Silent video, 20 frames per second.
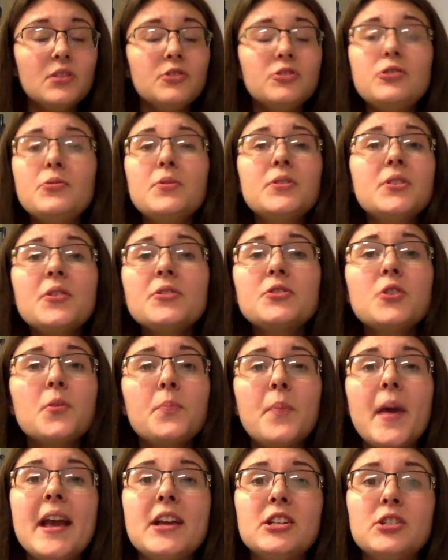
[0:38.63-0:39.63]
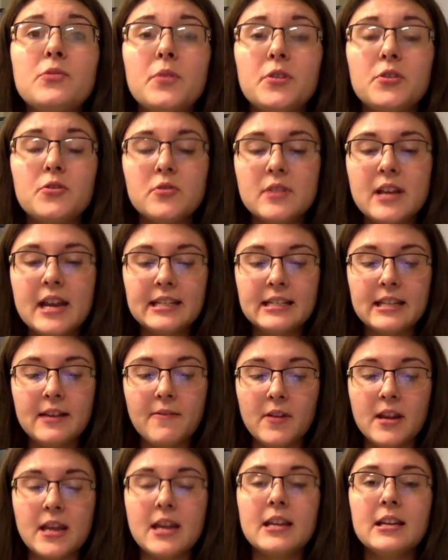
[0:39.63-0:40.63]
She was also patient with
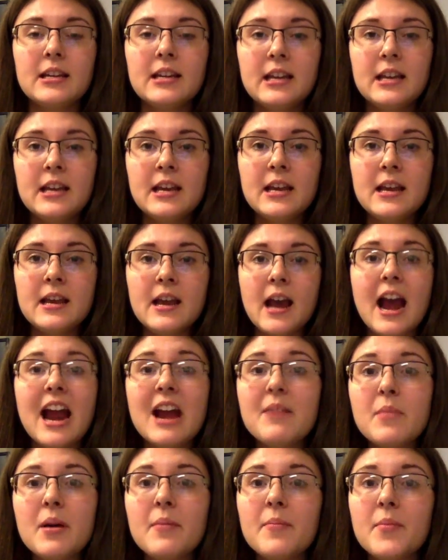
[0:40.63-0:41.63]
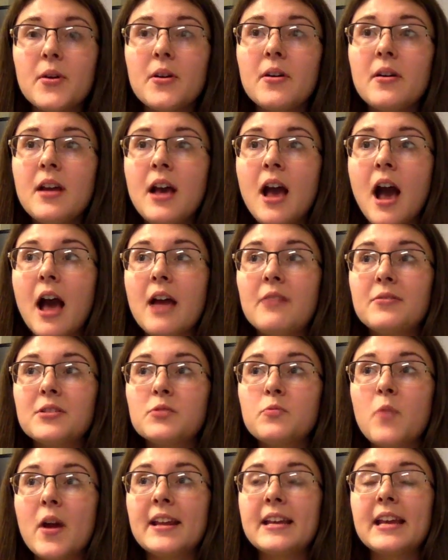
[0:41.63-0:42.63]
creativity. I remember I
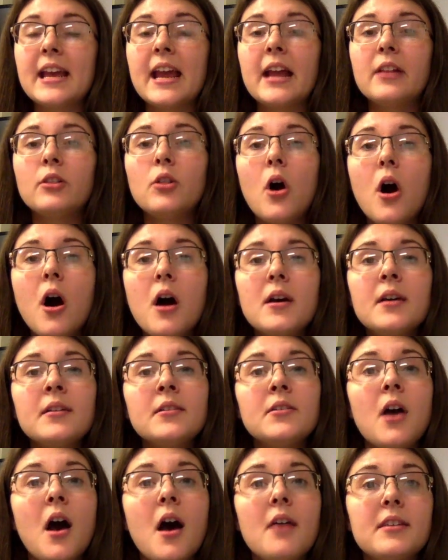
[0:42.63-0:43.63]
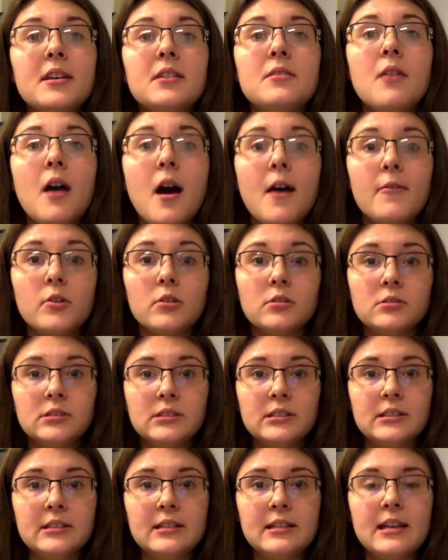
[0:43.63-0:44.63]
was writing a long Gothic novel.
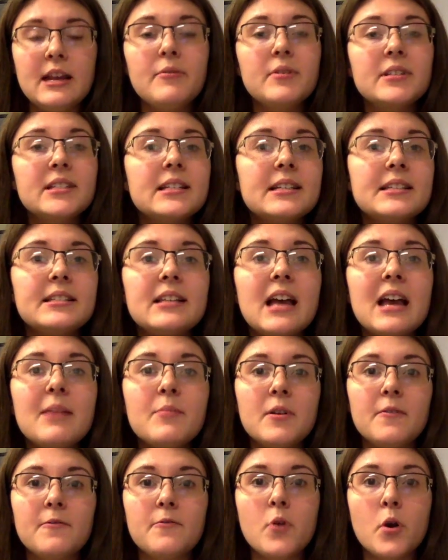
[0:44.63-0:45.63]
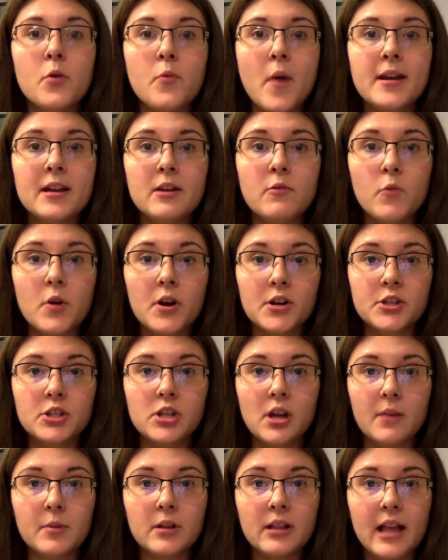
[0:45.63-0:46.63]
It was an assignment for our writing
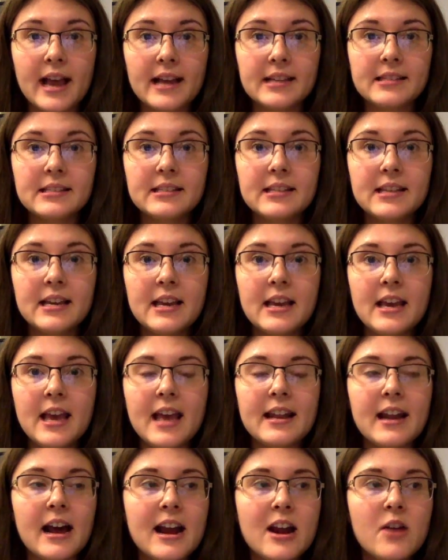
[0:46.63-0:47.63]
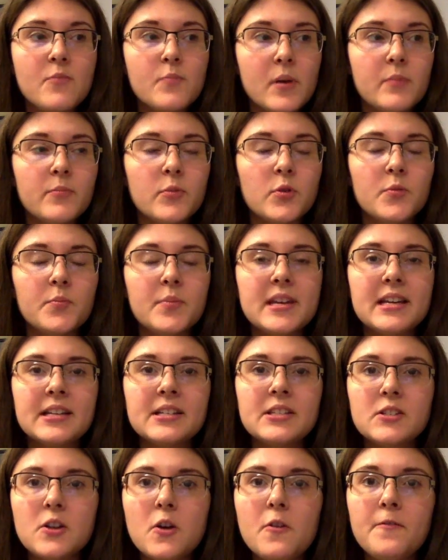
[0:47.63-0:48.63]
workshop class, and I remember being
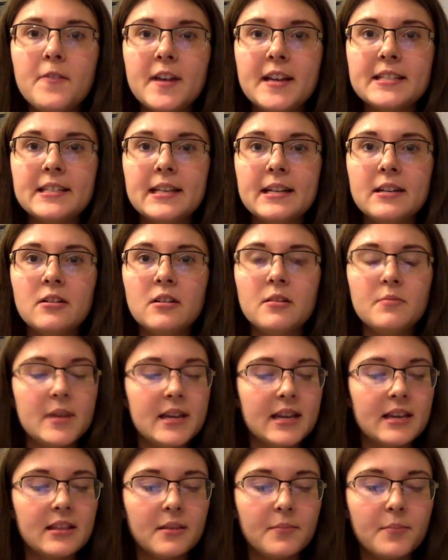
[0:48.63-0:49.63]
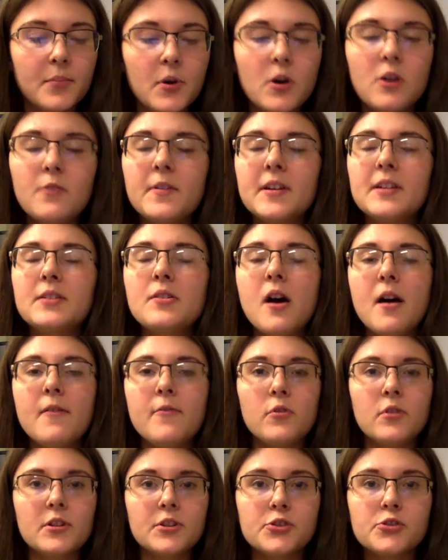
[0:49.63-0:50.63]
so fixated on making the perfect
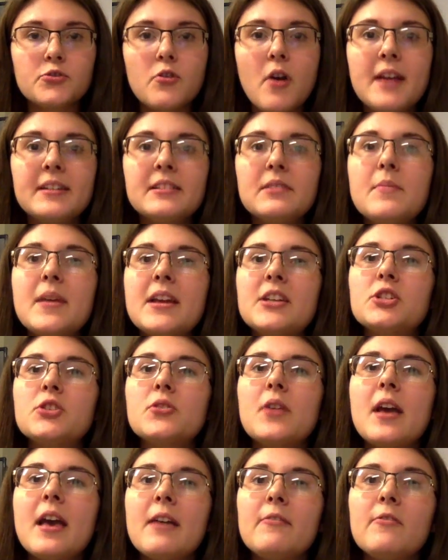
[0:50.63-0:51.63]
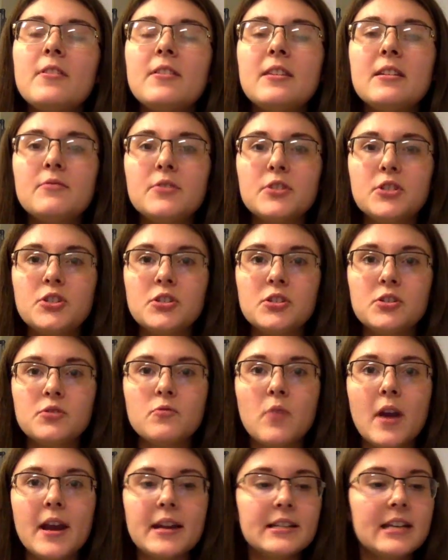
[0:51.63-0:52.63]
novel and trying to make sure everything was just
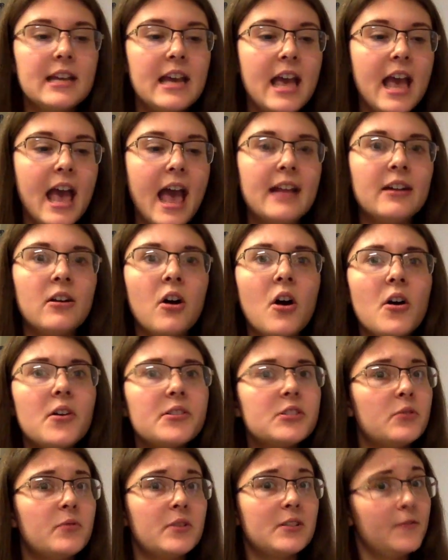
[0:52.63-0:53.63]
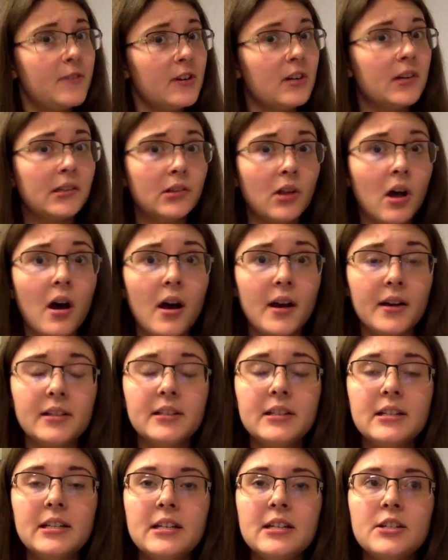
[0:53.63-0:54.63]
right, and it also was very long.
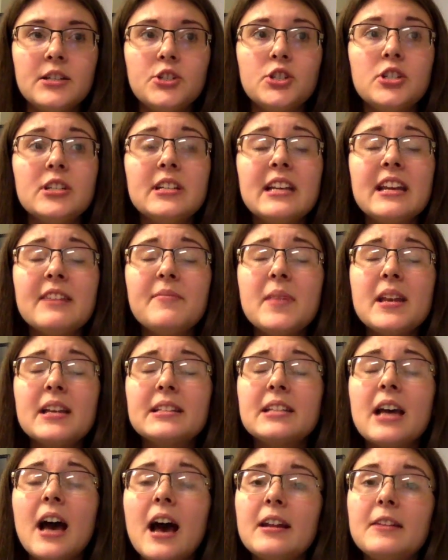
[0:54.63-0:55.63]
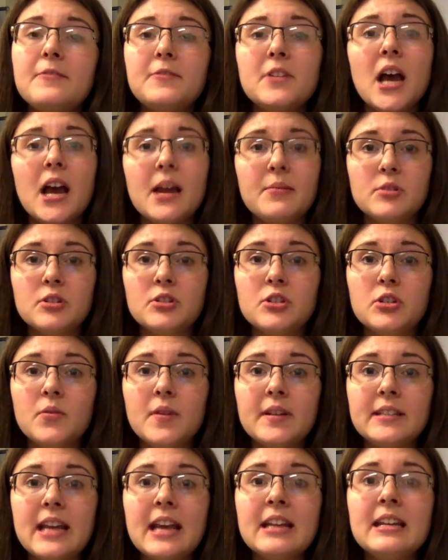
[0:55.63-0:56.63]
She gave me a ton of time to do
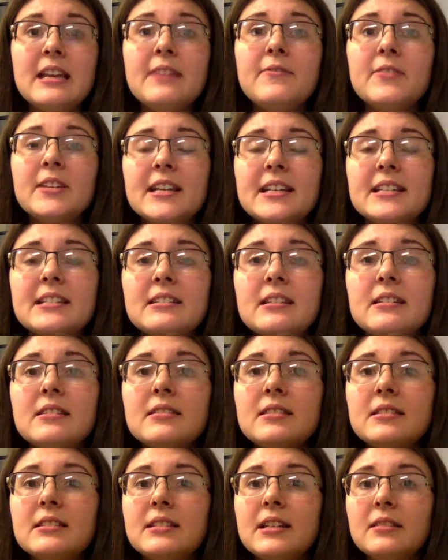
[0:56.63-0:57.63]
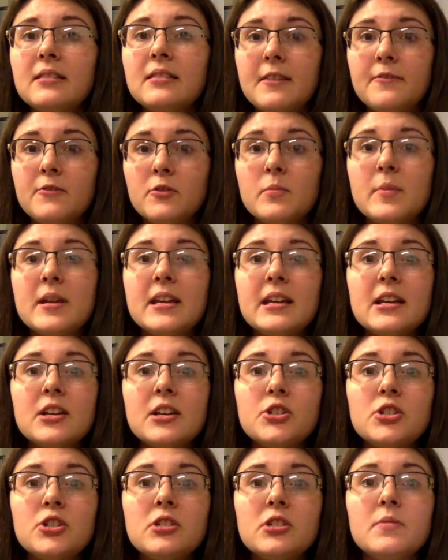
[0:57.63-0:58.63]
it and even extended the deadline for me
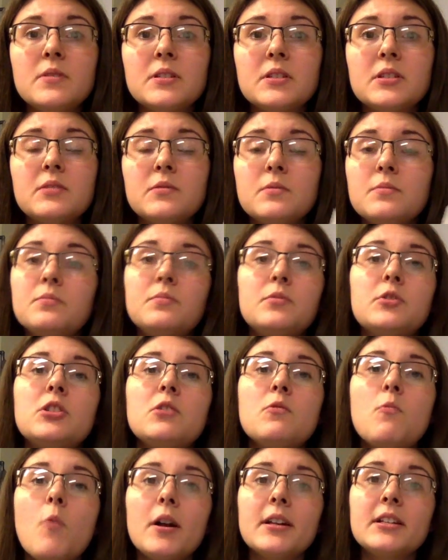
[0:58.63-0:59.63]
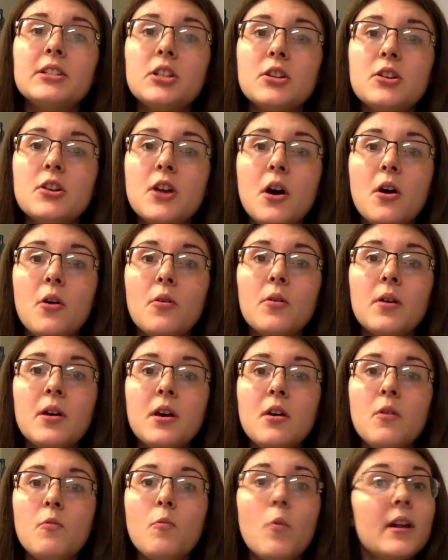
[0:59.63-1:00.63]
because she wanted to know
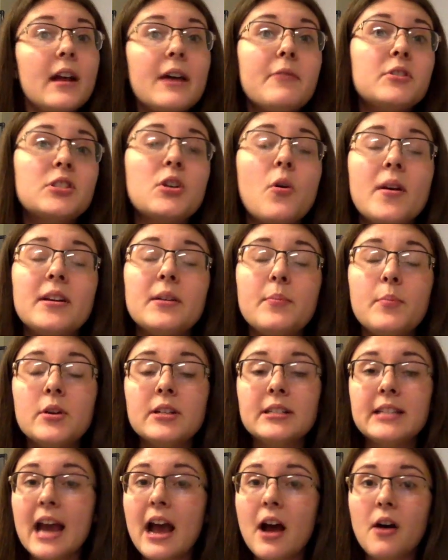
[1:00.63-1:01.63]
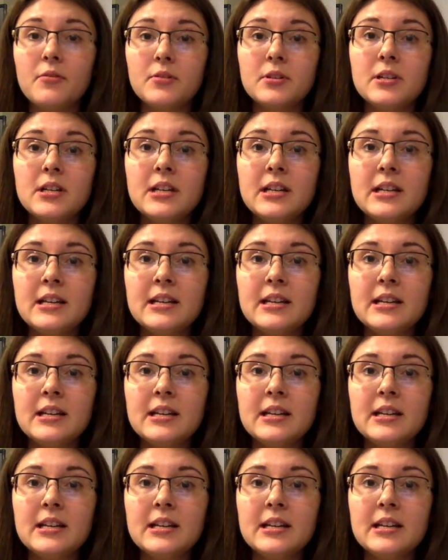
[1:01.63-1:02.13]
what I was going to put down.